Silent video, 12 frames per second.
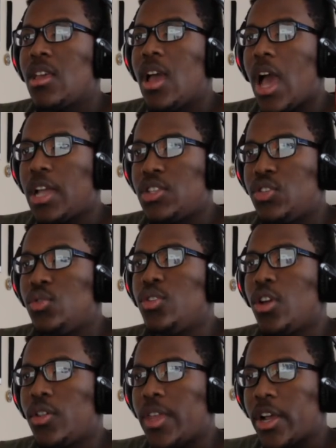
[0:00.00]
I do
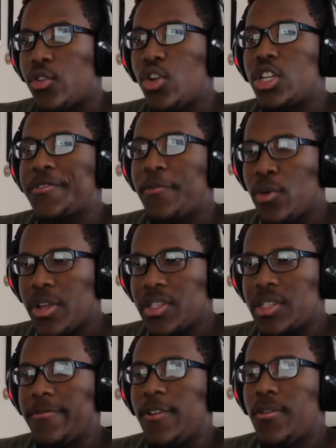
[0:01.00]
know that Crush 40 is
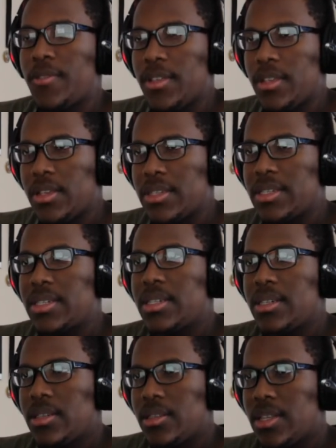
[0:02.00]
involved in this.
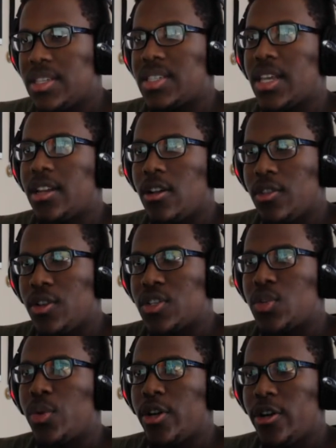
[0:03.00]
They said it on their
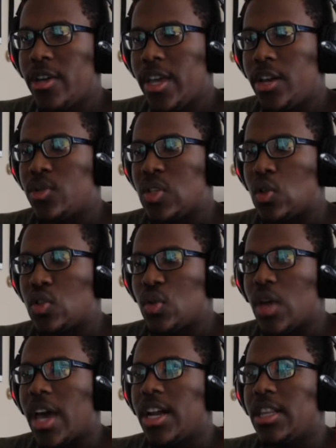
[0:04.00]
Twitter, and it was also
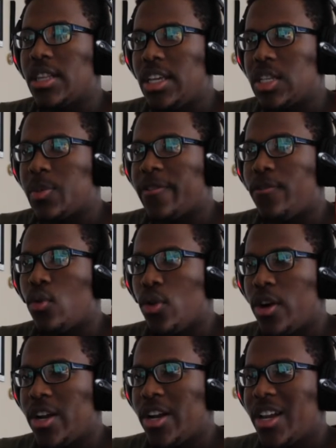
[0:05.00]
kind of leaked before.